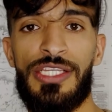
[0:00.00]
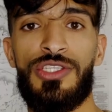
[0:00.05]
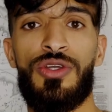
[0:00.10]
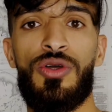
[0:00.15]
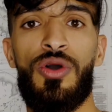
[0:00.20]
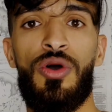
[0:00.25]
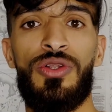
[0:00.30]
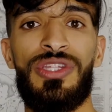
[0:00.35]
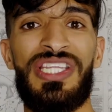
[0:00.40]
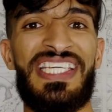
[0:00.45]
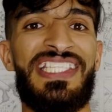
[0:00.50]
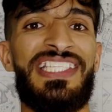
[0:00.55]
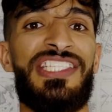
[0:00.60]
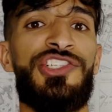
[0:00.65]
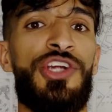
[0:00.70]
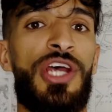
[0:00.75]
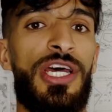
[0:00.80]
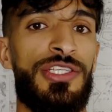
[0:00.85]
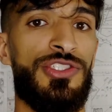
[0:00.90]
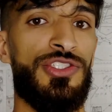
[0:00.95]
is called
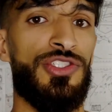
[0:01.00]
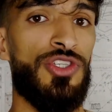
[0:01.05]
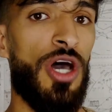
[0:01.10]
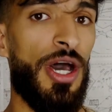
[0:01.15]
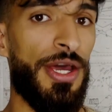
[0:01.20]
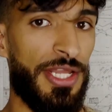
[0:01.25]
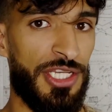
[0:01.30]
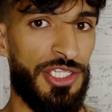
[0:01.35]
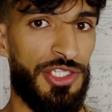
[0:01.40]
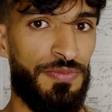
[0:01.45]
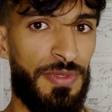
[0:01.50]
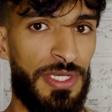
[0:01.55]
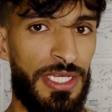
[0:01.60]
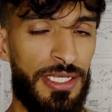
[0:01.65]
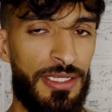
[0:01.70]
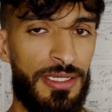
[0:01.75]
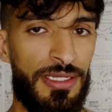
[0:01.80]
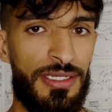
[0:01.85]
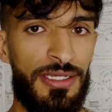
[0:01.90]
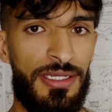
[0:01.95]
transonic
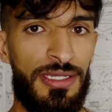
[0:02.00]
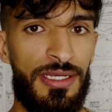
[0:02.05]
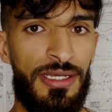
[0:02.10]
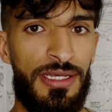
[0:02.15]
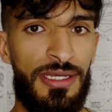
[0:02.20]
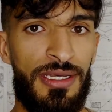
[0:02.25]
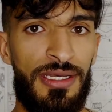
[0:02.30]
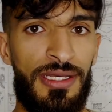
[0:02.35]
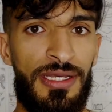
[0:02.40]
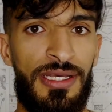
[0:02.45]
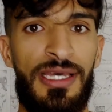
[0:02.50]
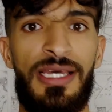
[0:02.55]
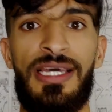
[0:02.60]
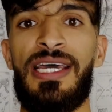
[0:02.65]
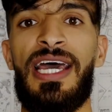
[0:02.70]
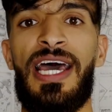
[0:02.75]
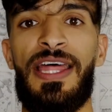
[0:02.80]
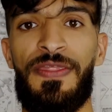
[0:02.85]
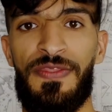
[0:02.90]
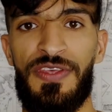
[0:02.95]
speed,
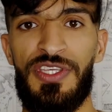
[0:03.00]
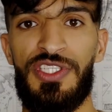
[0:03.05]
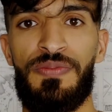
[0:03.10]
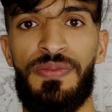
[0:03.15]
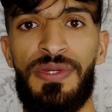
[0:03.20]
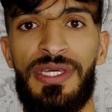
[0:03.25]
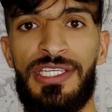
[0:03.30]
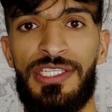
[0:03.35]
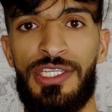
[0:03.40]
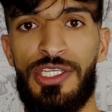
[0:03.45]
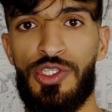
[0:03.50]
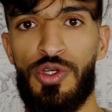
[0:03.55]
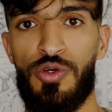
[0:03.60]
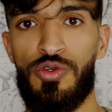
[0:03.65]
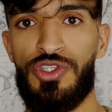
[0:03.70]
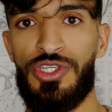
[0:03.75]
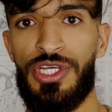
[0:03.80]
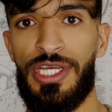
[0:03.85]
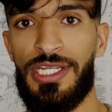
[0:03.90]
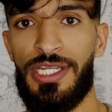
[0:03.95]
and this speed is
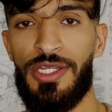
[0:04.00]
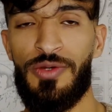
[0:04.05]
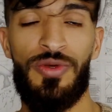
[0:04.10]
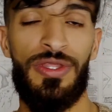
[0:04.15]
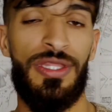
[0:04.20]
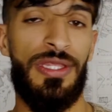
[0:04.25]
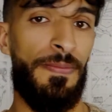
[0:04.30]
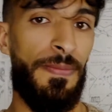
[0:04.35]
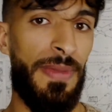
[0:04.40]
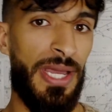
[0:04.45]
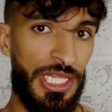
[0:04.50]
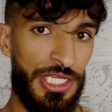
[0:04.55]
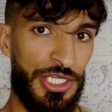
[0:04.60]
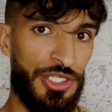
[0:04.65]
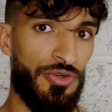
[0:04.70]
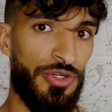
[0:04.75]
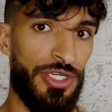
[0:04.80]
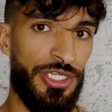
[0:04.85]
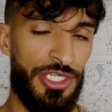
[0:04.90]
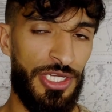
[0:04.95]
associated with the
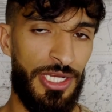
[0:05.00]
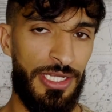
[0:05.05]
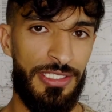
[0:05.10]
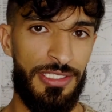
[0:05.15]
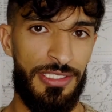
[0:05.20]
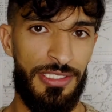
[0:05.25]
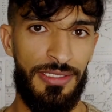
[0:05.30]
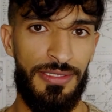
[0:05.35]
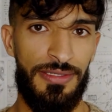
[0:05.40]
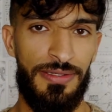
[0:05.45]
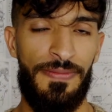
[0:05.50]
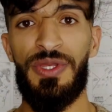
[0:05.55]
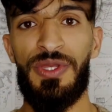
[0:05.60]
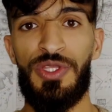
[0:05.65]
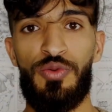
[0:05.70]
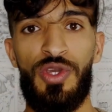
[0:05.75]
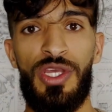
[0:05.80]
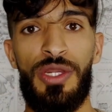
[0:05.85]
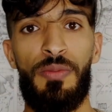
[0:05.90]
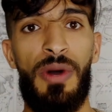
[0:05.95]
military jets.
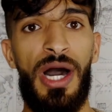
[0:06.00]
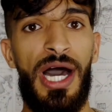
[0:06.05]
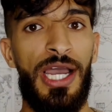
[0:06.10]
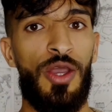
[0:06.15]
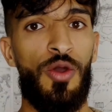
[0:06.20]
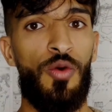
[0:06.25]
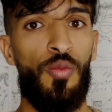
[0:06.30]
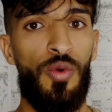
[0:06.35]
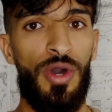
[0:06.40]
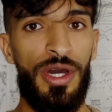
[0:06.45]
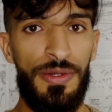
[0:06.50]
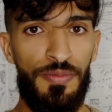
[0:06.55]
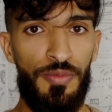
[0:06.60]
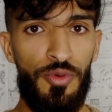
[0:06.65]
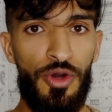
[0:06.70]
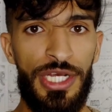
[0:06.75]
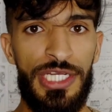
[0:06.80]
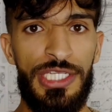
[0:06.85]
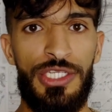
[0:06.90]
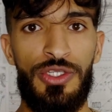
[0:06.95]
Between Mach
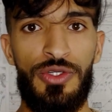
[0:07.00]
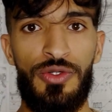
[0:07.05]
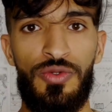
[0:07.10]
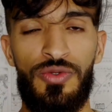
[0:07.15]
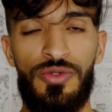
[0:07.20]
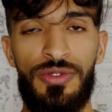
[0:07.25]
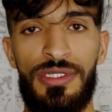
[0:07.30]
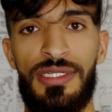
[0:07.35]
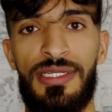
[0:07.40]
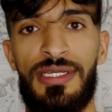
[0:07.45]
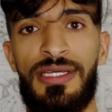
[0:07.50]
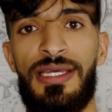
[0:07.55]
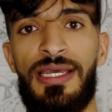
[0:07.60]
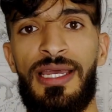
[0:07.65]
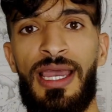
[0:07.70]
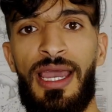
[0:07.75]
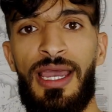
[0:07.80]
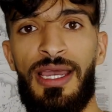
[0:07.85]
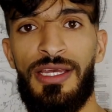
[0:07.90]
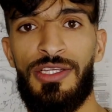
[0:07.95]
1.2 to
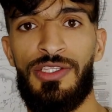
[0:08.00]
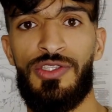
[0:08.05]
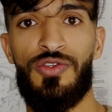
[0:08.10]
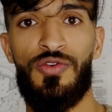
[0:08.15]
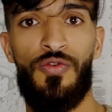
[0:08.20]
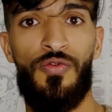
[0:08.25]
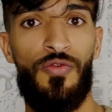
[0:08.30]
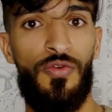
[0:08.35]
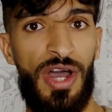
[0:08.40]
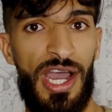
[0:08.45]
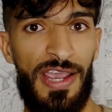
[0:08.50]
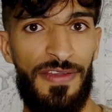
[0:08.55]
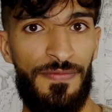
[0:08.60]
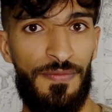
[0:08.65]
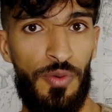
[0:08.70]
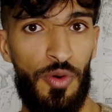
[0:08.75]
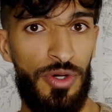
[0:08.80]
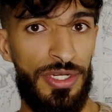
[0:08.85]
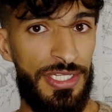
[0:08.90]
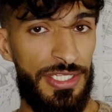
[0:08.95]

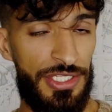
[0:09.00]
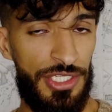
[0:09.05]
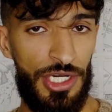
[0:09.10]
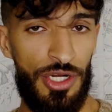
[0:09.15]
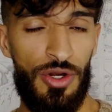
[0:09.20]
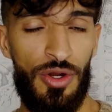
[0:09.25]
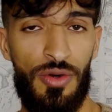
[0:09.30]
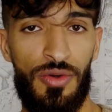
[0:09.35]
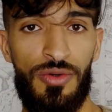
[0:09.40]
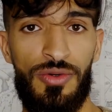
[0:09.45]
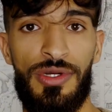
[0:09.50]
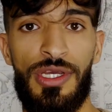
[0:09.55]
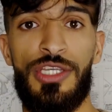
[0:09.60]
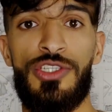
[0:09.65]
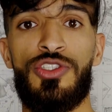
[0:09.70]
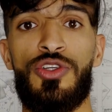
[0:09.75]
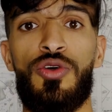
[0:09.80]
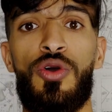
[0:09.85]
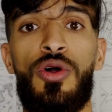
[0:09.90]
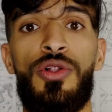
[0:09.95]
5.0
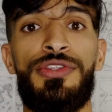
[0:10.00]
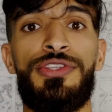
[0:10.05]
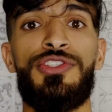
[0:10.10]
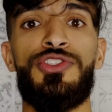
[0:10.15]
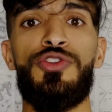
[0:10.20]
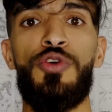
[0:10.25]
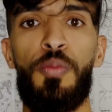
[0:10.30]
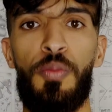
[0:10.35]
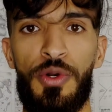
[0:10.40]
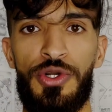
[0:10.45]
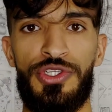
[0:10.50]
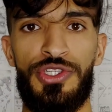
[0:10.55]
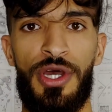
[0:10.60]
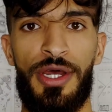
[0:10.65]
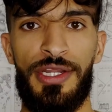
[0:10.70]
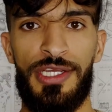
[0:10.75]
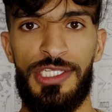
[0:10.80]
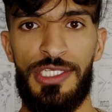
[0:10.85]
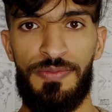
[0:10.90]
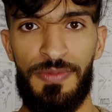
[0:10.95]
is called
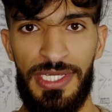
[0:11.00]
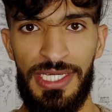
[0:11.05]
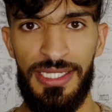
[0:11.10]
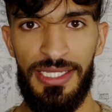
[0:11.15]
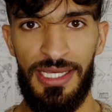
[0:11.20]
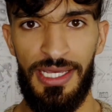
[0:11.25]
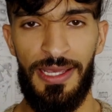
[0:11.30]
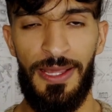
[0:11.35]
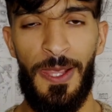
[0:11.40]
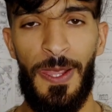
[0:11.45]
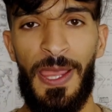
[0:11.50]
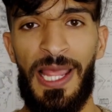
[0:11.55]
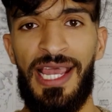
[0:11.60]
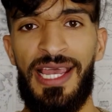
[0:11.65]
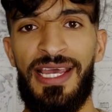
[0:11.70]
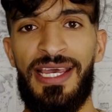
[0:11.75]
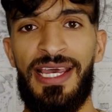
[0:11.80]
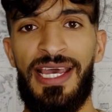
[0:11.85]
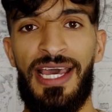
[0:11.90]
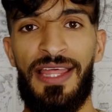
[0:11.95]
supersonic speed,
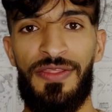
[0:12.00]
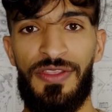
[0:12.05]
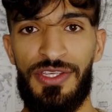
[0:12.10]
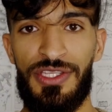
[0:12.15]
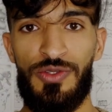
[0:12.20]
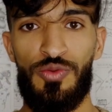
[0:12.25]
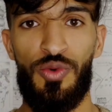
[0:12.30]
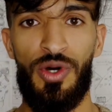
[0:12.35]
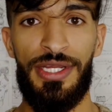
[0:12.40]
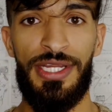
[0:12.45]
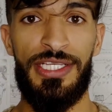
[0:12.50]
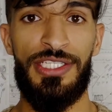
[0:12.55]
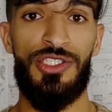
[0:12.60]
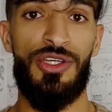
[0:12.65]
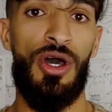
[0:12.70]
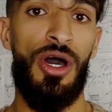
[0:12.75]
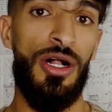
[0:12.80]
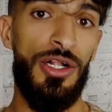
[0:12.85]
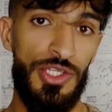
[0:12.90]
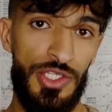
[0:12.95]
and this one
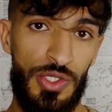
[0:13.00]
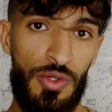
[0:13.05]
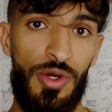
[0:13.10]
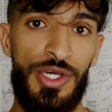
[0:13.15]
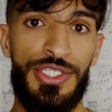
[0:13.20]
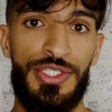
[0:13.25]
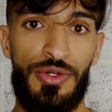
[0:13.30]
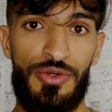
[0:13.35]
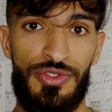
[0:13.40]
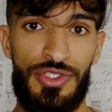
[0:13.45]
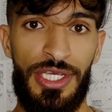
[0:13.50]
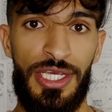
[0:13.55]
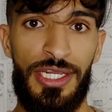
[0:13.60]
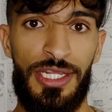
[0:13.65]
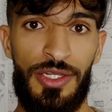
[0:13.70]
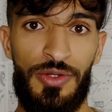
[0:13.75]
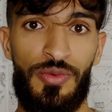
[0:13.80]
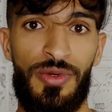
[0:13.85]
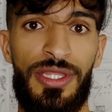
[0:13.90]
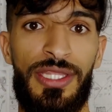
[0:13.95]
is also
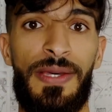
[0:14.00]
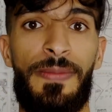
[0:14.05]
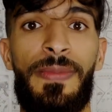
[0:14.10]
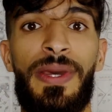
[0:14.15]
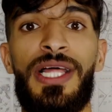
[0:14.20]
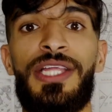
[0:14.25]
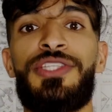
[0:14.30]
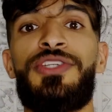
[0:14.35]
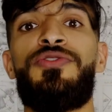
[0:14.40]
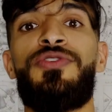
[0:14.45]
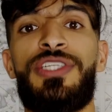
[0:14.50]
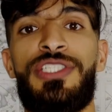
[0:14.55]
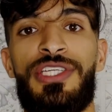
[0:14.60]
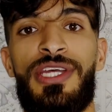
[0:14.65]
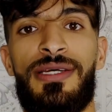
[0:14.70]
associated with the military